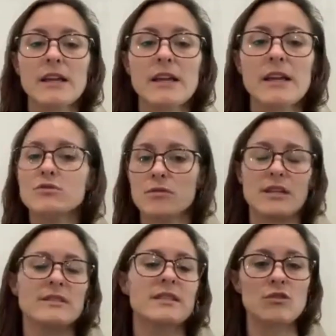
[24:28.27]
Like those are
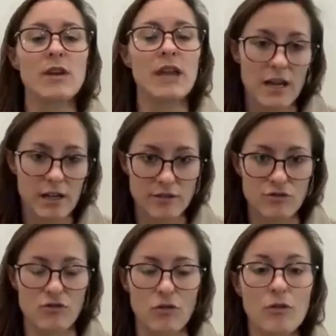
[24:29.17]
things that you can't
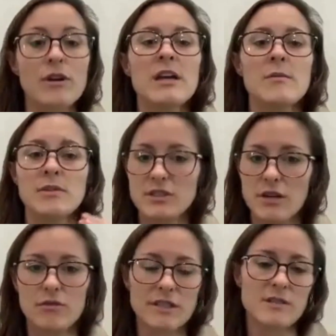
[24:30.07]
control. But
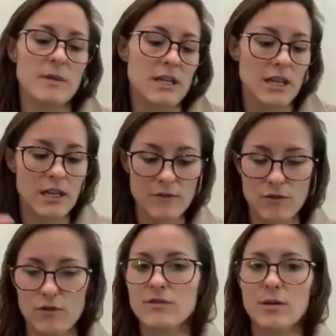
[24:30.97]
generally speaking, if
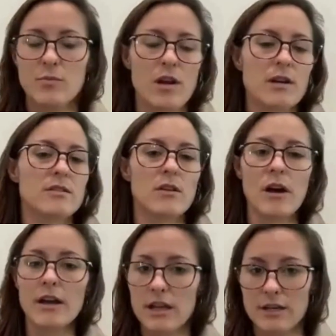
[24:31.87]
you're using a product a
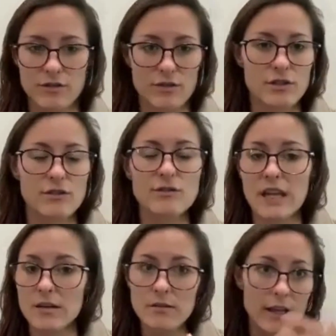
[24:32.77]
lot and you're using
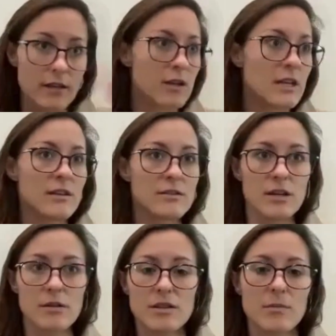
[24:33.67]
it like
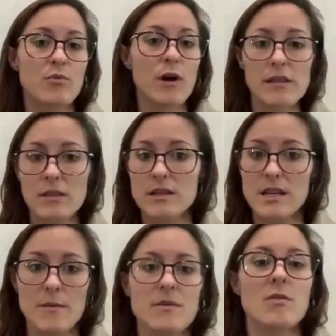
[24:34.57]
the breadth, the
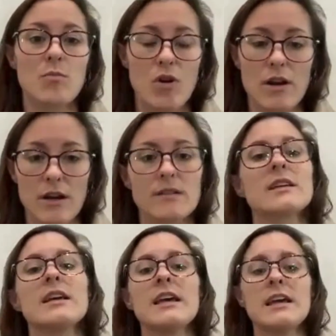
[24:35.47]
depth of the
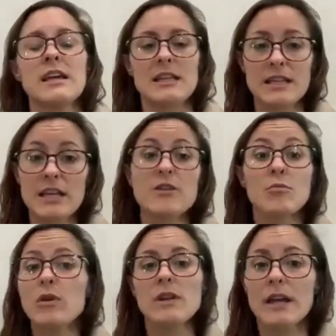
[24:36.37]
product, then you're
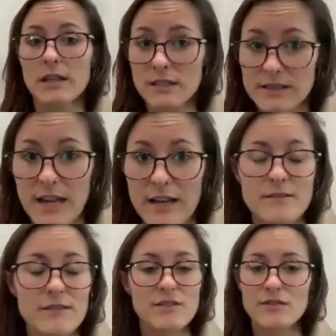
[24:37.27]
more likely to stay.
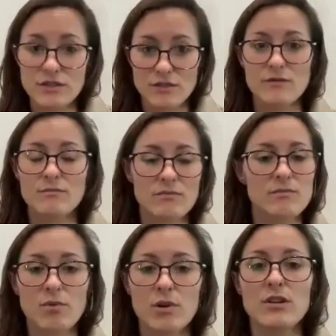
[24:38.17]
This is just
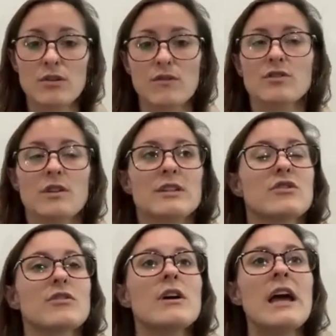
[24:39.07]
pretty universally
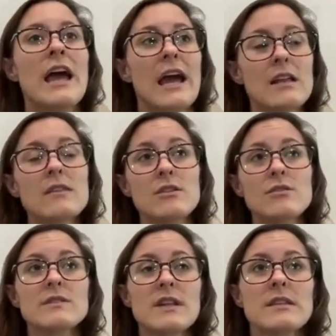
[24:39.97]
true. And I think
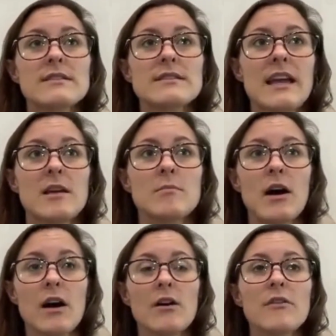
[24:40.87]
you'd say the same
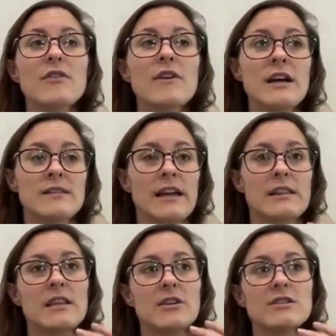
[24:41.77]
of
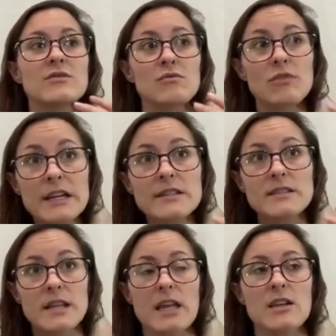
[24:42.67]
Like there is
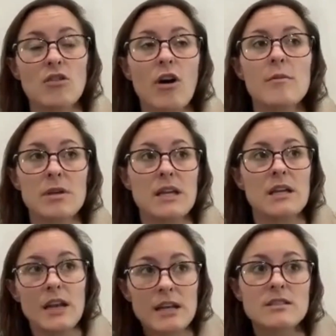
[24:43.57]
risk in not being
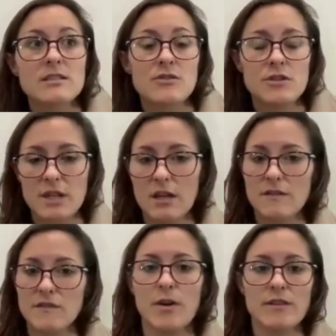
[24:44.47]
connected to your
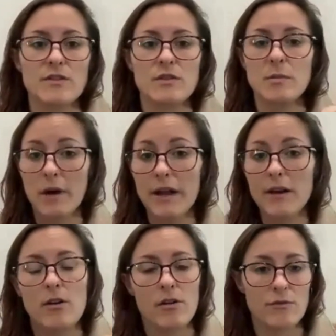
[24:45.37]
executive sponsor and the
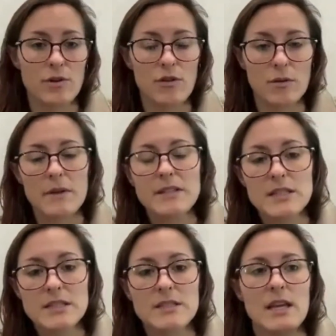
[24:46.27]
buyer on a recurring
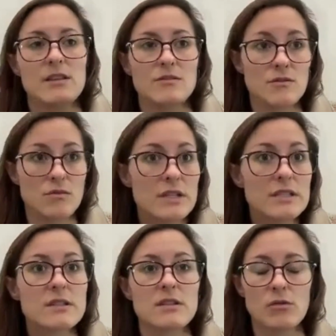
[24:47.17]
basis. And there's a
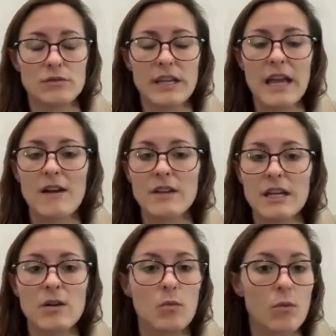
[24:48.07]
risk to only
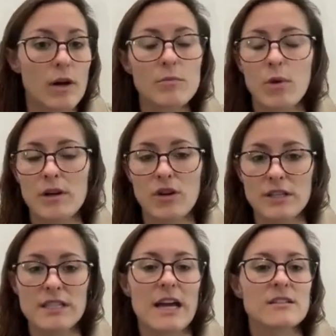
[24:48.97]
having one point of
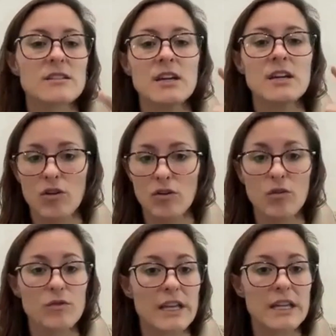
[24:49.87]
contact
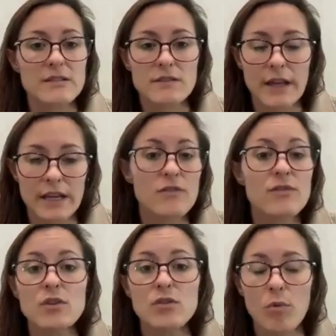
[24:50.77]
or only like a
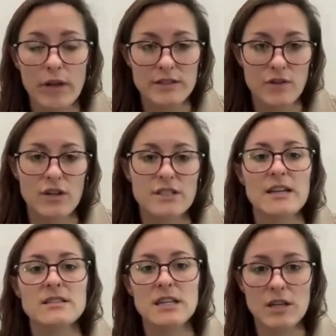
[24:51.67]
few points of
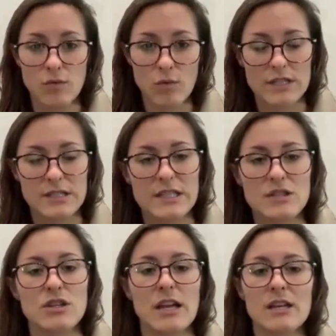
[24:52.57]
contact in an
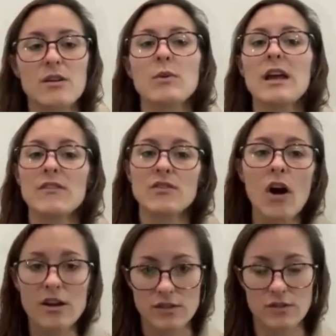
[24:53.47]
organization. We have
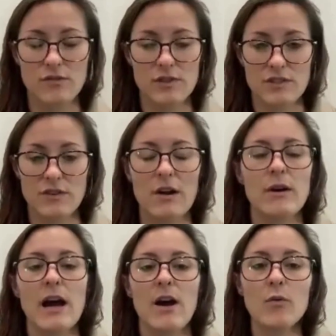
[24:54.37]
got to figure
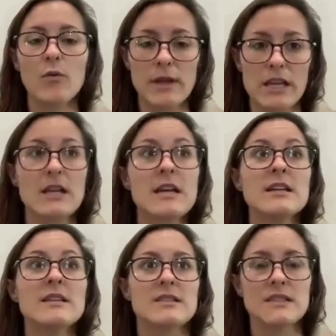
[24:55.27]
out how we
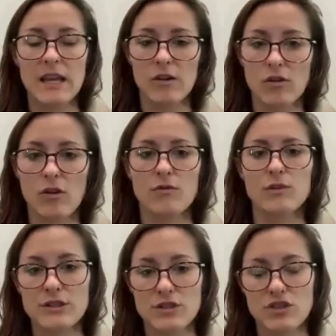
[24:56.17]
scale our
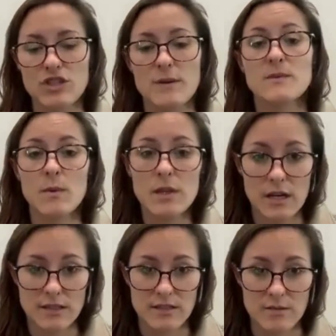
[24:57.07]
relationships with
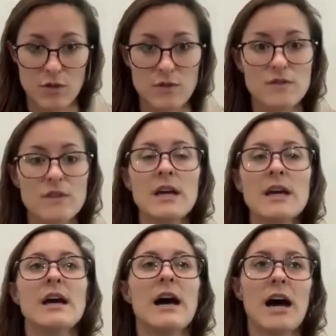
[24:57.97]
customers,
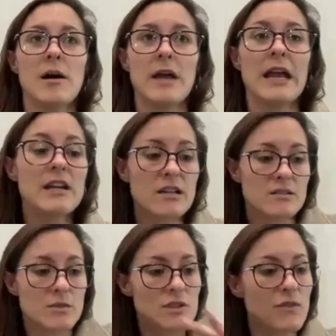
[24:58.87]
in
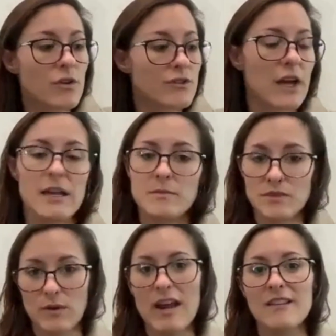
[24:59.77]
customers of all
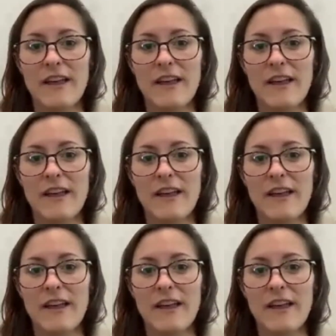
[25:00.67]
types, right?